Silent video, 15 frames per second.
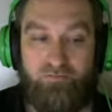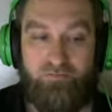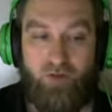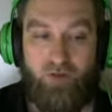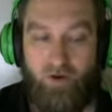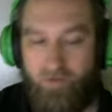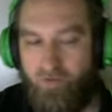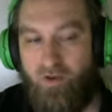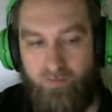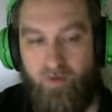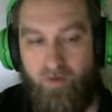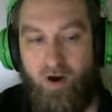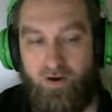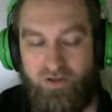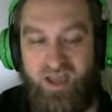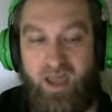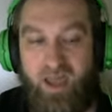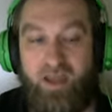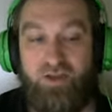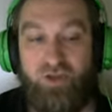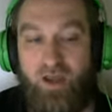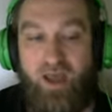or Thriller Bark
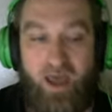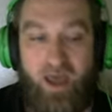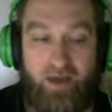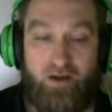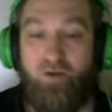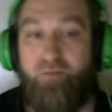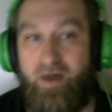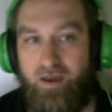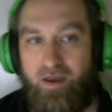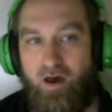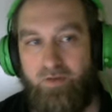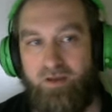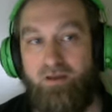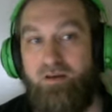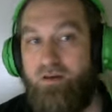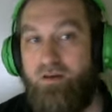stage and a coming.